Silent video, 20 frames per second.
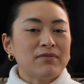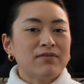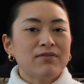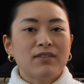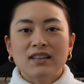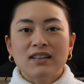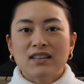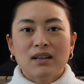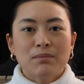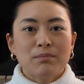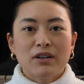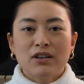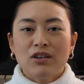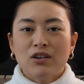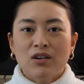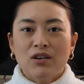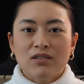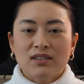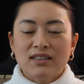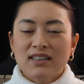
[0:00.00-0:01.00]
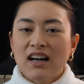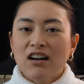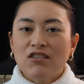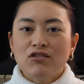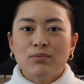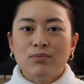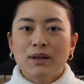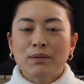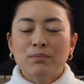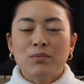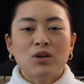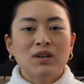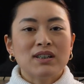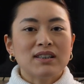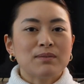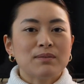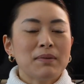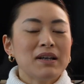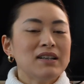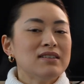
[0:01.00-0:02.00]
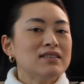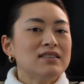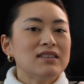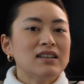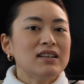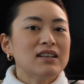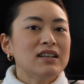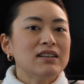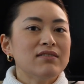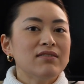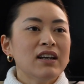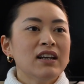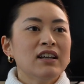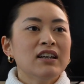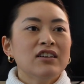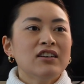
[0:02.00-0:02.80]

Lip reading: For example, your hotel will be more expensive,